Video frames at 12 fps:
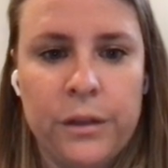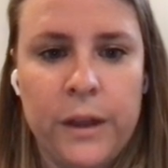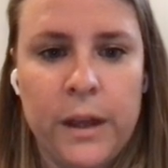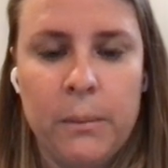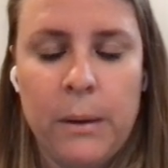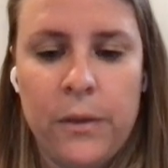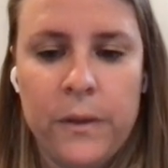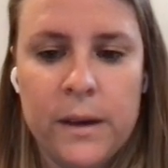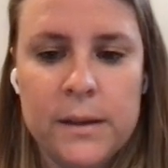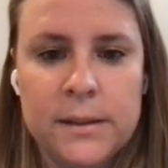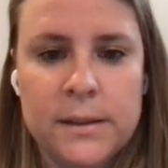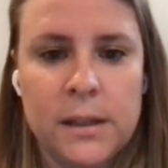think about
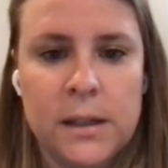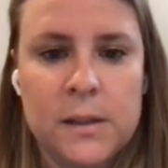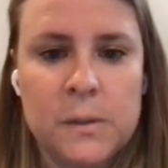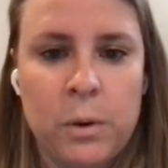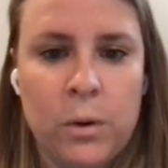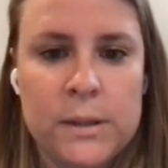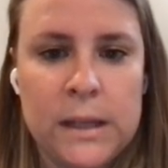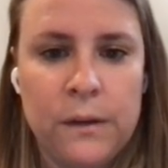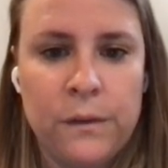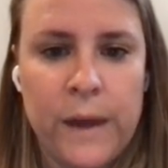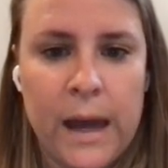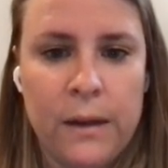this is
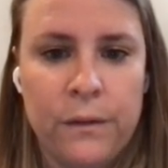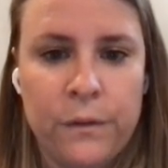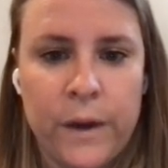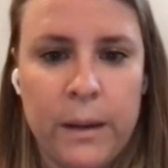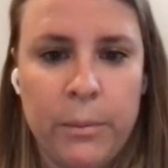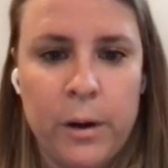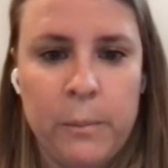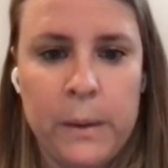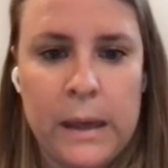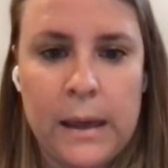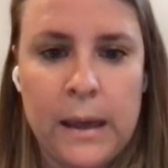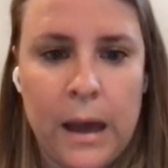protein, fat, and fiber,
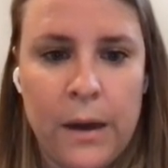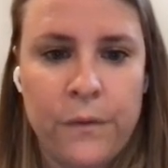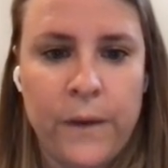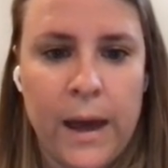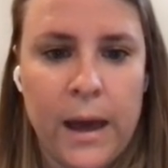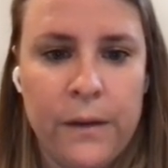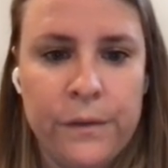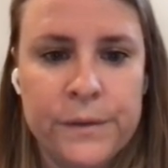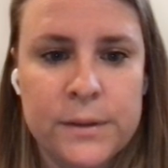PFF.